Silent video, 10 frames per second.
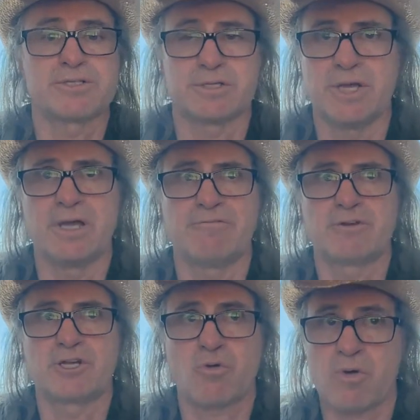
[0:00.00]
and
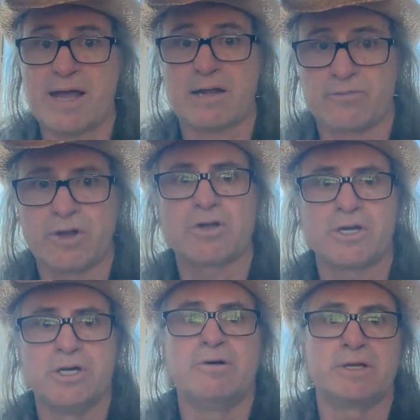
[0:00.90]
crack their
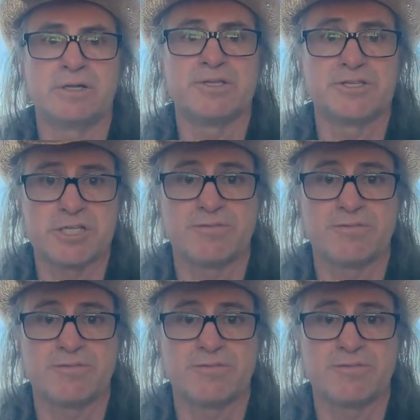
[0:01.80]
code and see